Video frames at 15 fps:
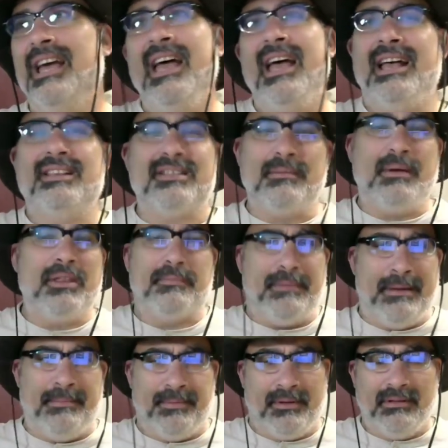and some other
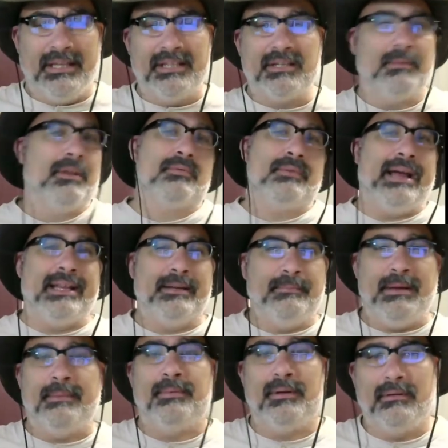people, and some other random
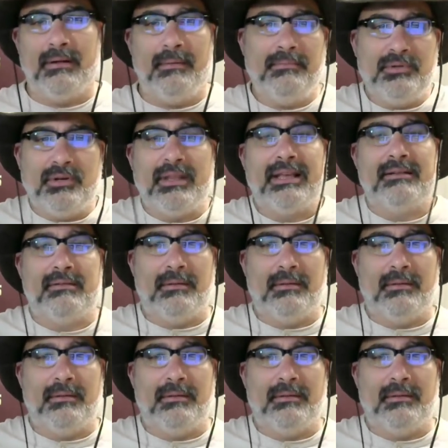people. I'm sure they